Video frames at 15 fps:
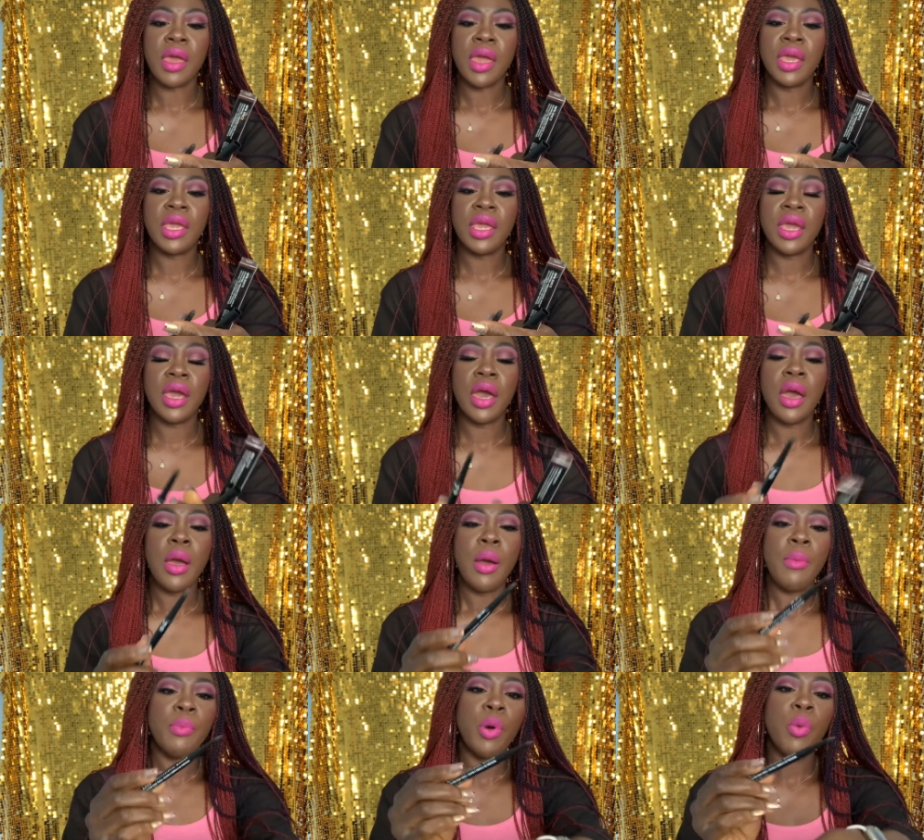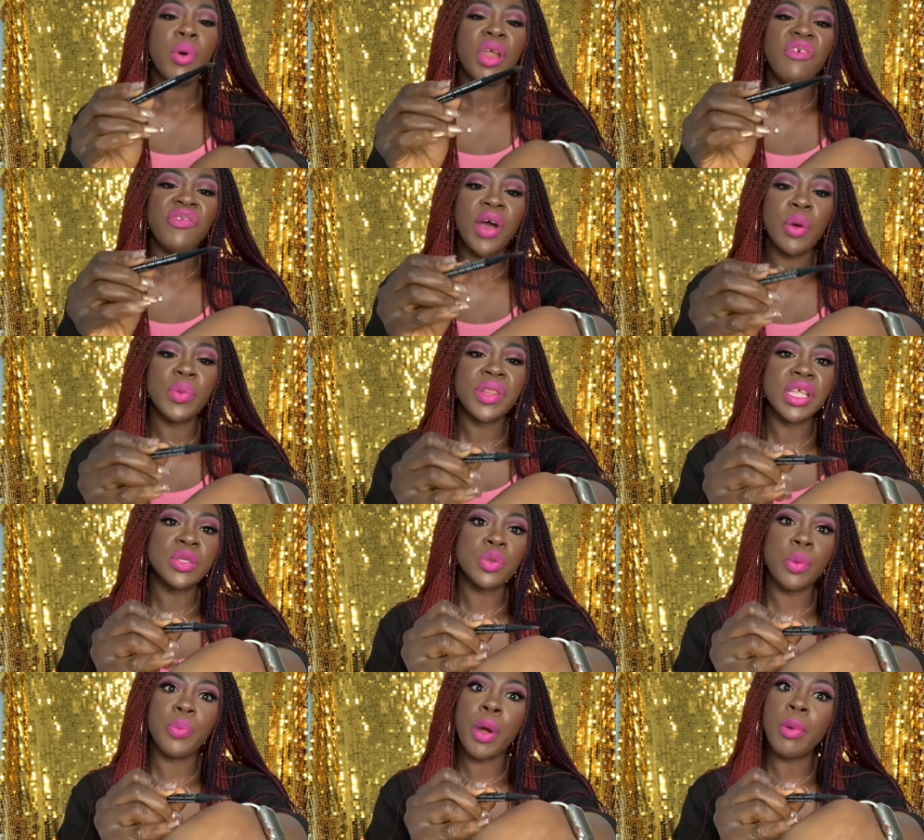here. But what I found with this
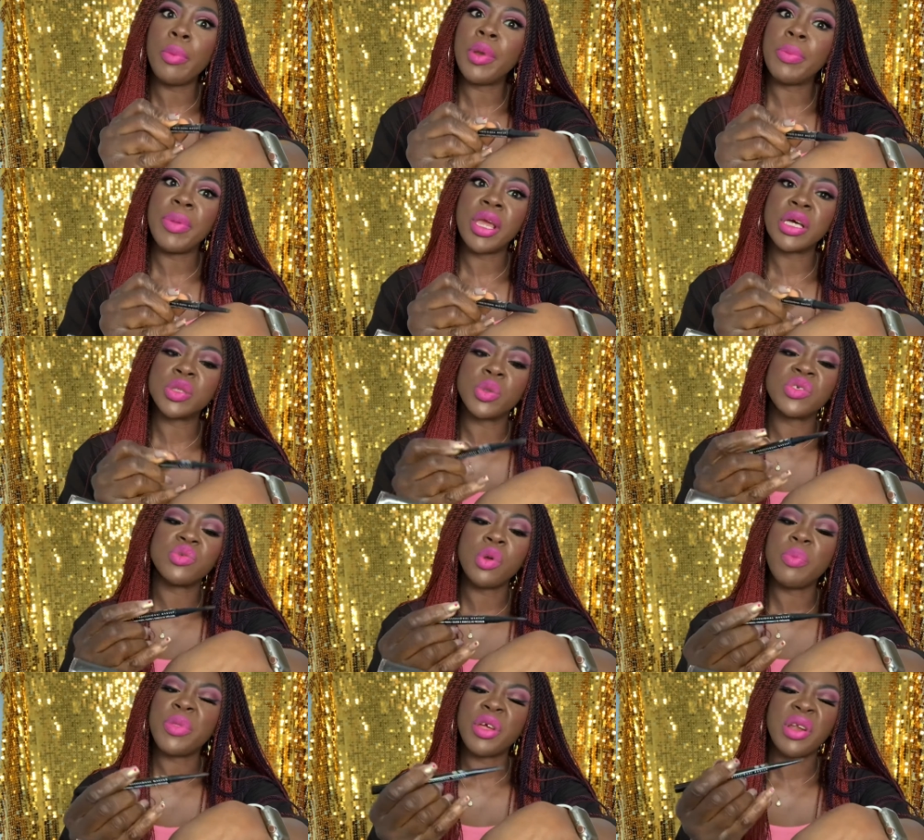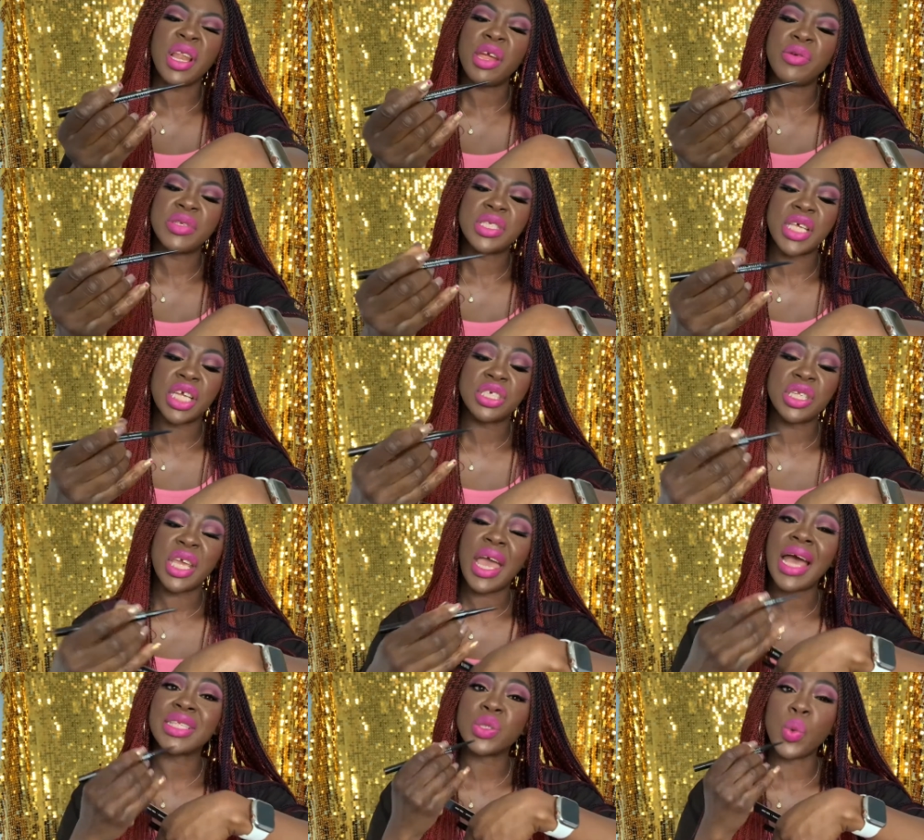one, probably because it was from the clearance section, it
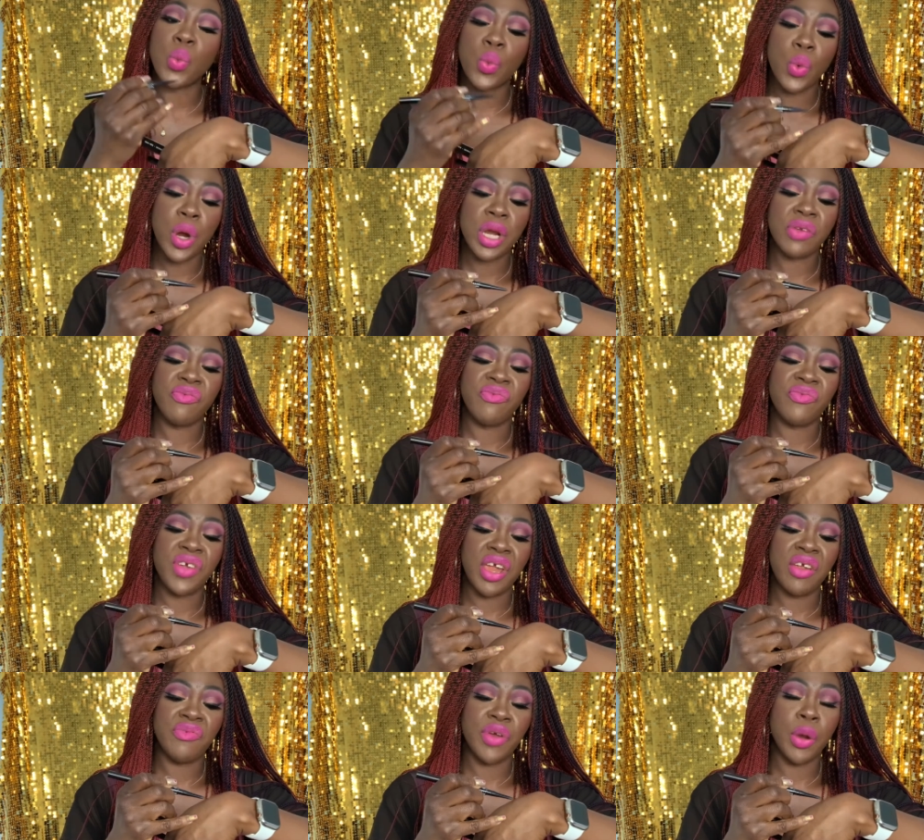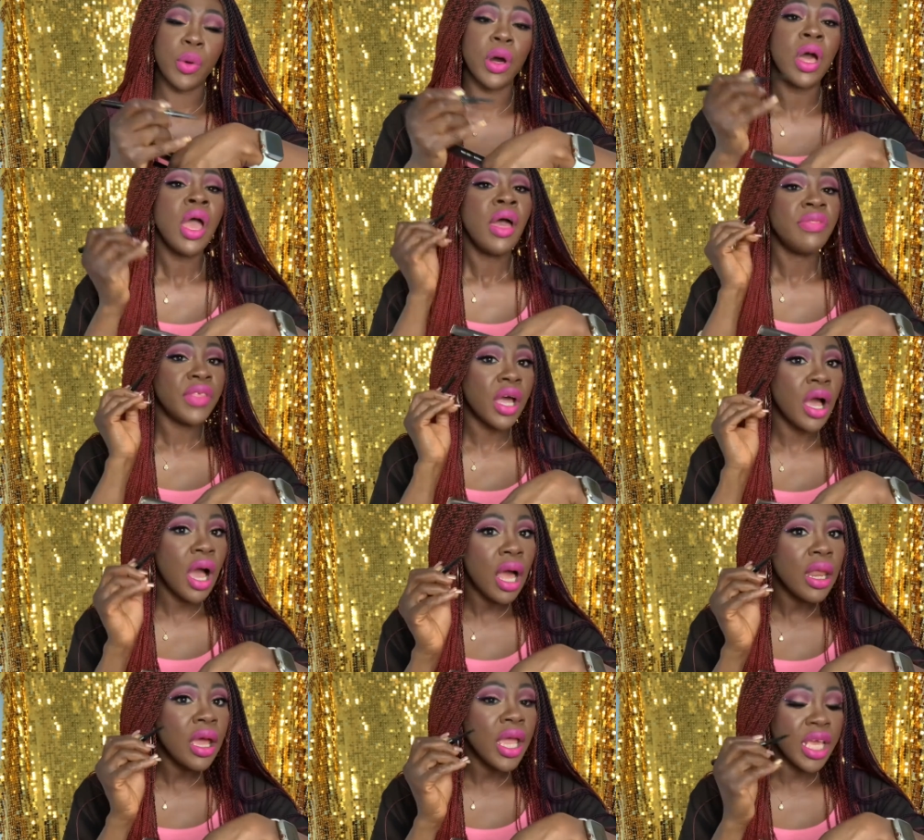hasn't worked very, very well. The
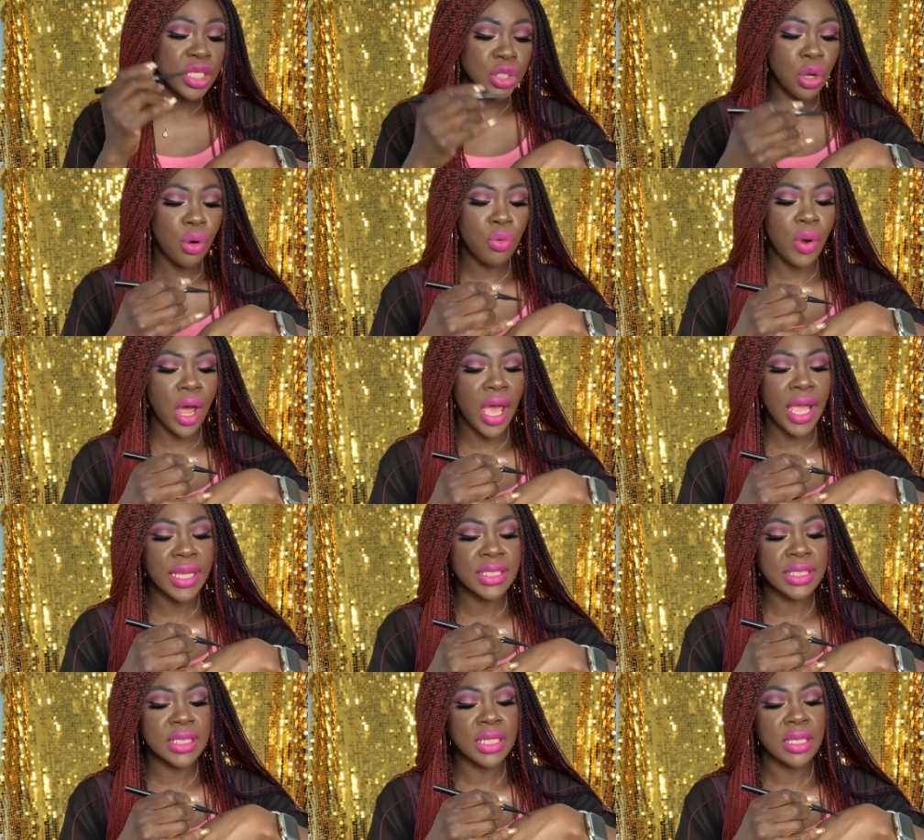color is all right,